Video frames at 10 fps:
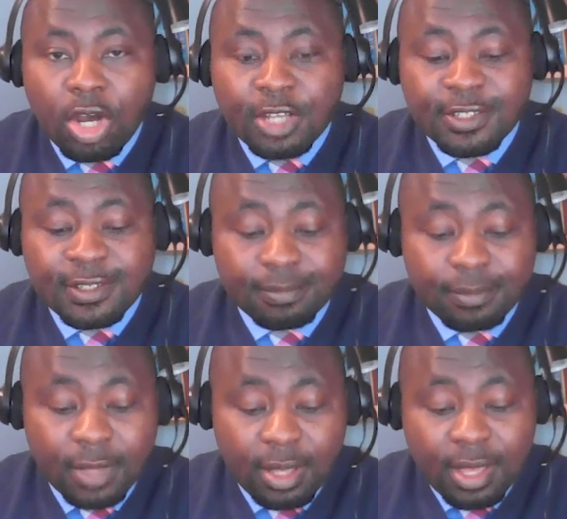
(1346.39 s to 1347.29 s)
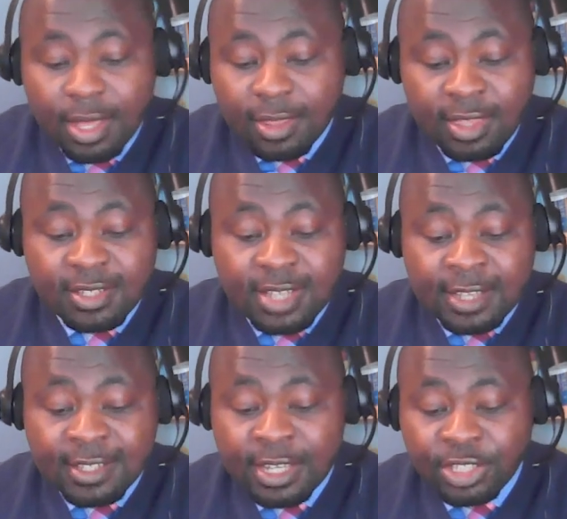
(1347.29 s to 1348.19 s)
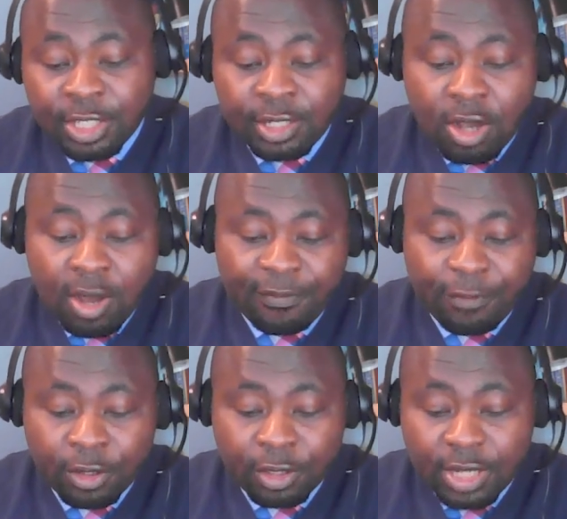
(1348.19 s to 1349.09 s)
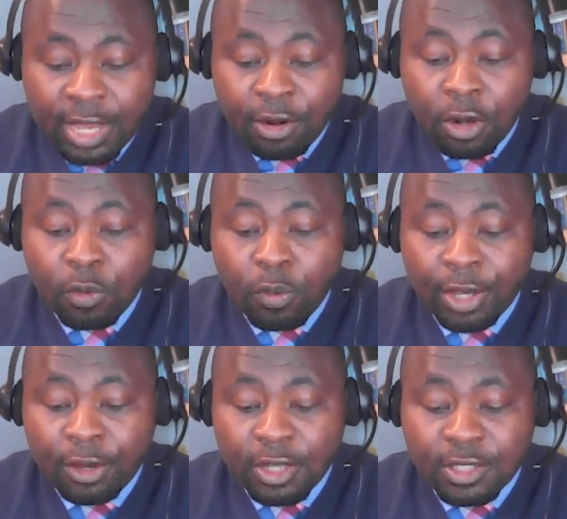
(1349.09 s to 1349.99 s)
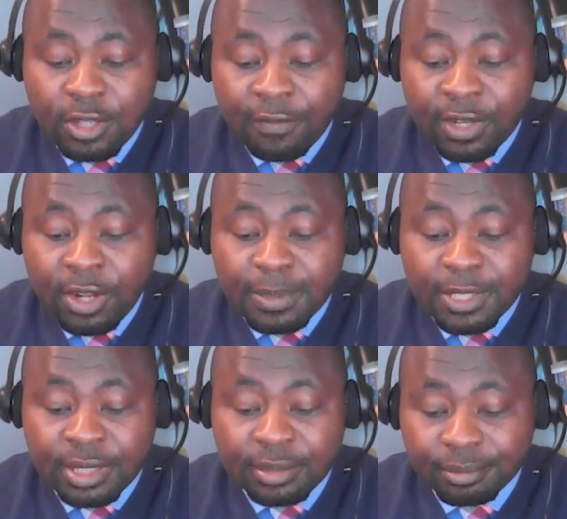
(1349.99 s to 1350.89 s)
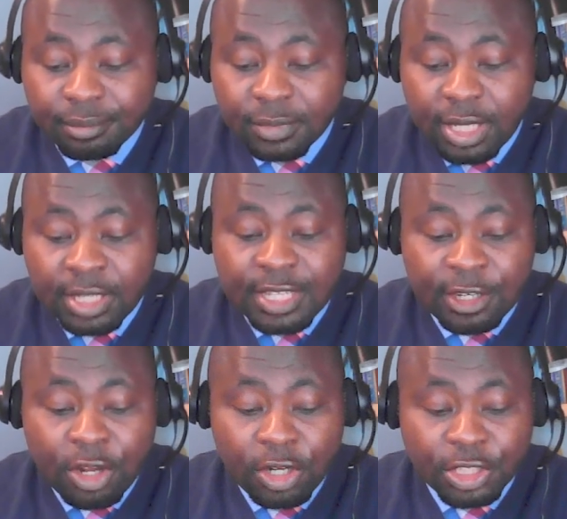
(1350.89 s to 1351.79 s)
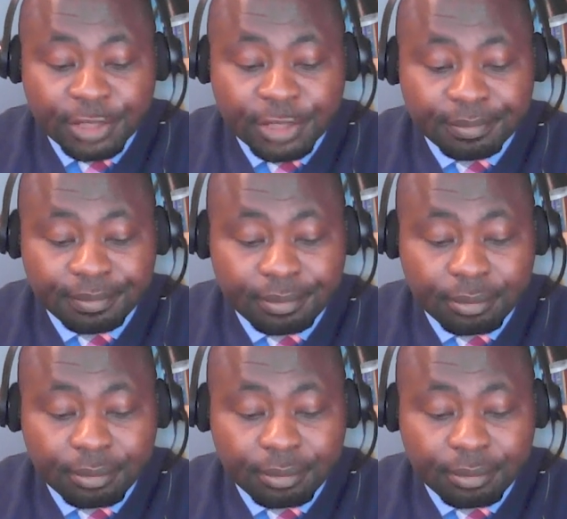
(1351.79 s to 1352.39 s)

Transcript: Costs. These are essentially the upfront and ongoing costs of adopting a technology.